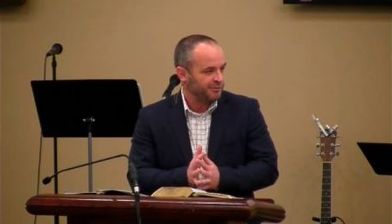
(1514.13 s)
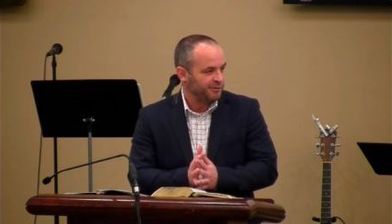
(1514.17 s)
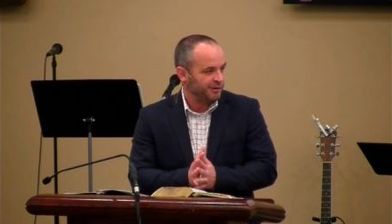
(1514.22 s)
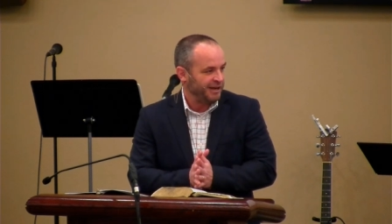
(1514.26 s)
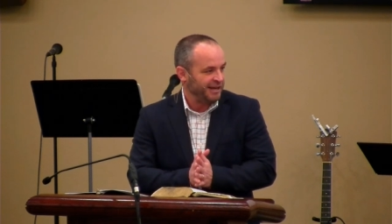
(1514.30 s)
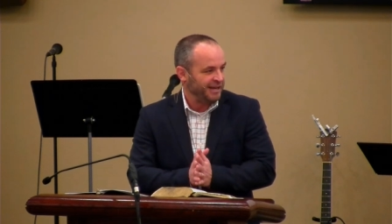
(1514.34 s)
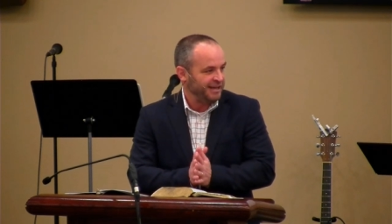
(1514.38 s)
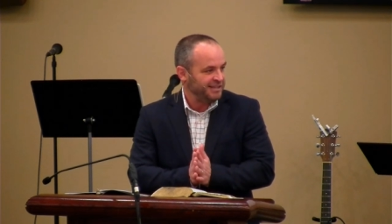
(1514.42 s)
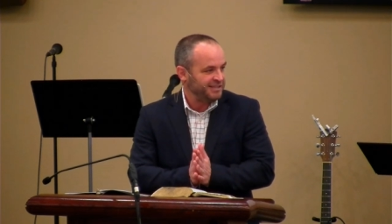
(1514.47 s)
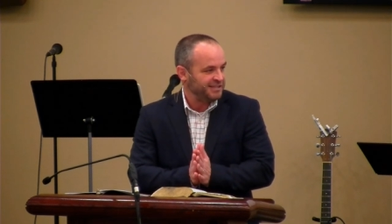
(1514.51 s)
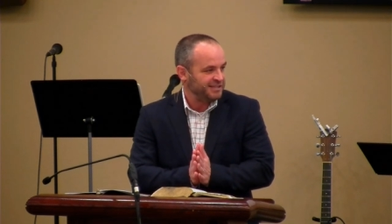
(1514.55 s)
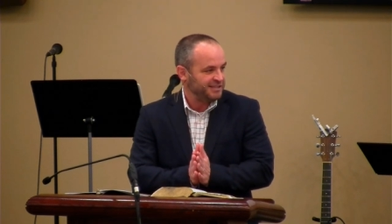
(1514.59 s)

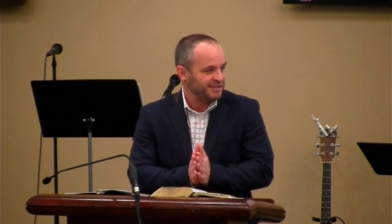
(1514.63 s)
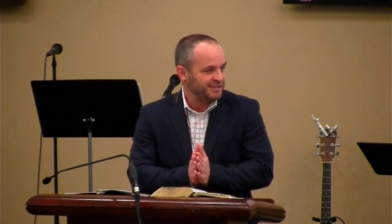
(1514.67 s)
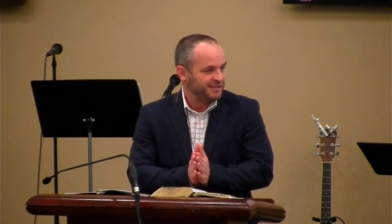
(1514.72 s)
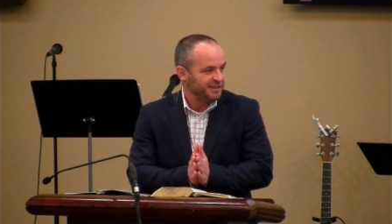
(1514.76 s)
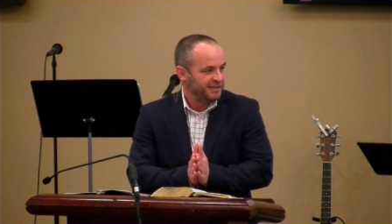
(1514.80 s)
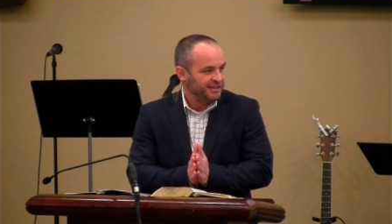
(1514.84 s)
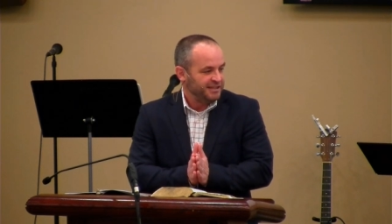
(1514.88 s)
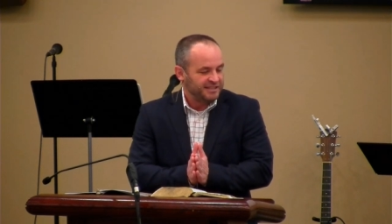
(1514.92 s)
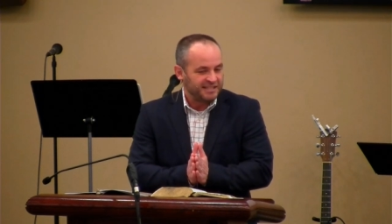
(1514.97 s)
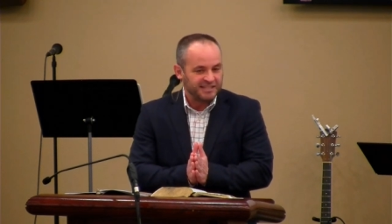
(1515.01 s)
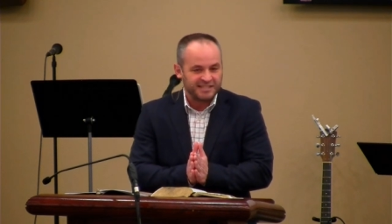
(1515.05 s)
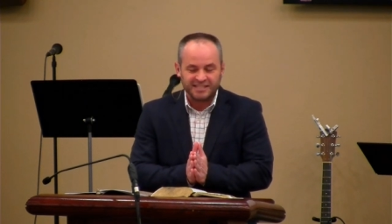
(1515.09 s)
right?
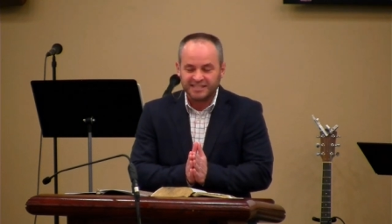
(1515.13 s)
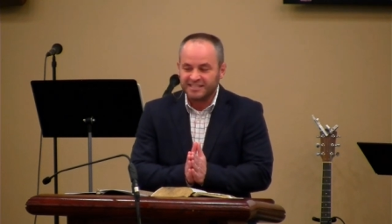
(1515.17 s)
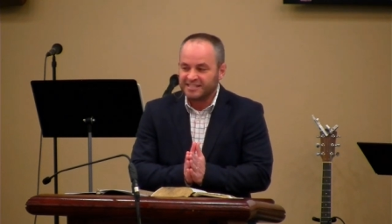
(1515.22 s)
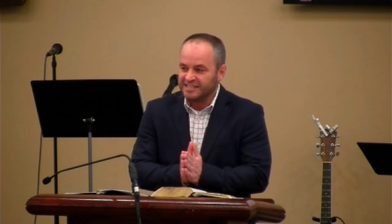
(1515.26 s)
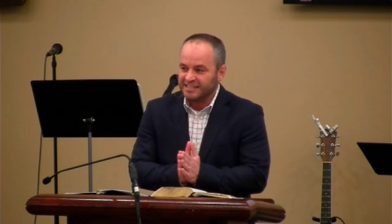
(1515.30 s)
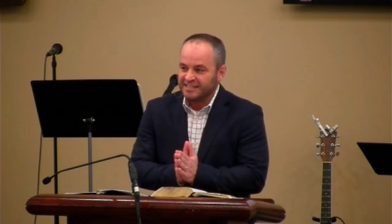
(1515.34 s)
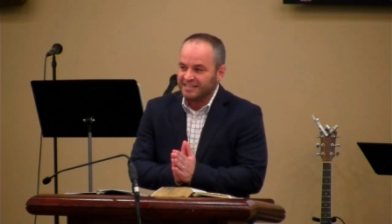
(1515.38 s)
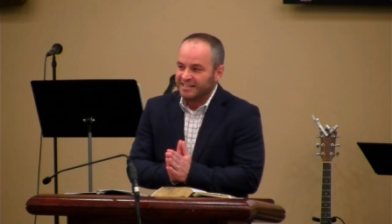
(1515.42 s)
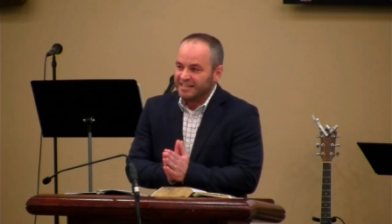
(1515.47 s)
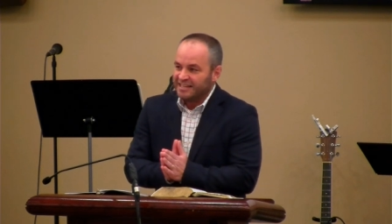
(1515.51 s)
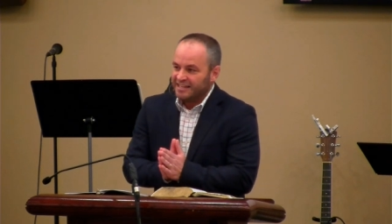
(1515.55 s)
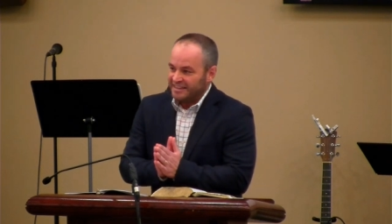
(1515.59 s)
This
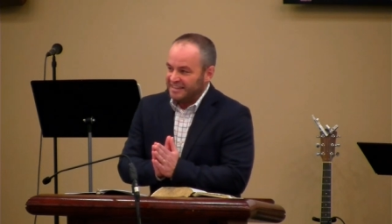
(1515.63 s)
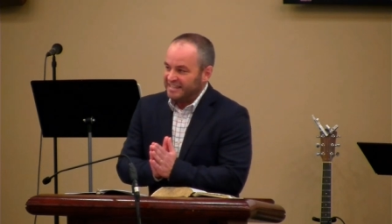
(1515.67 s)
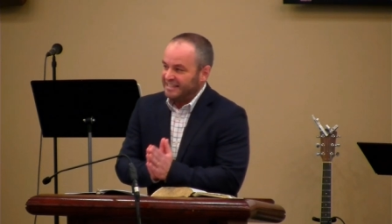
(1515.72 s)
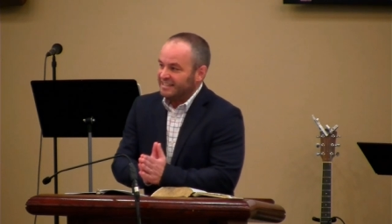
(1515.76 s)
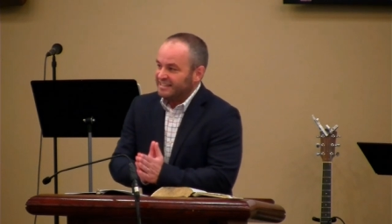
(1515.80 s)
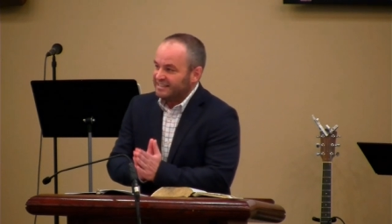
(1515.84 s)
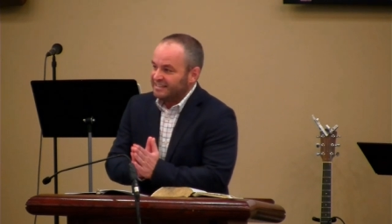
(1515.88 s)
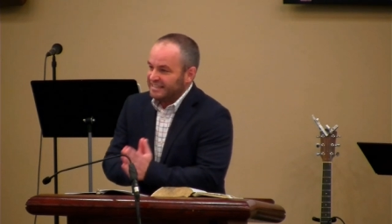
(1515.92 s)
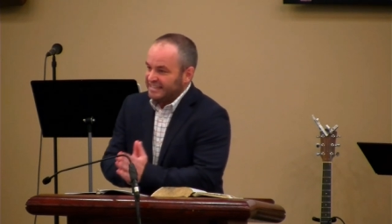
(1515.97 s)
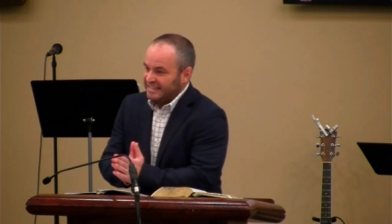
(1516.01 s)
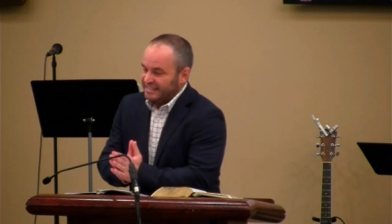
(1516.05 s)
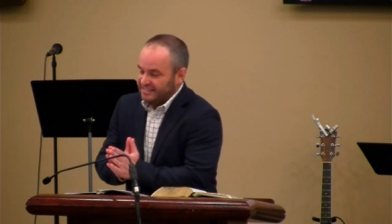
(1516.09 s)
isn't the
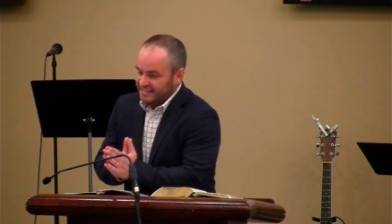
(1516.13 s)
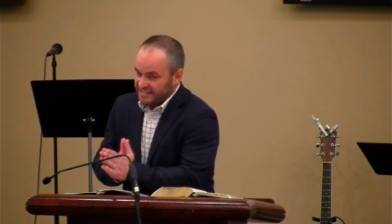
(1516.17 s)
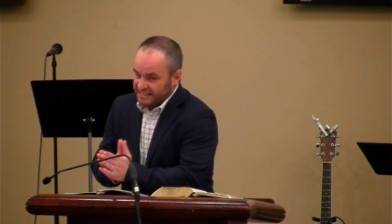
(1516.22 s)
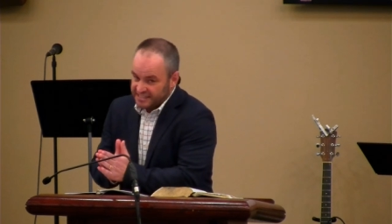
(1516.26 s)
elite.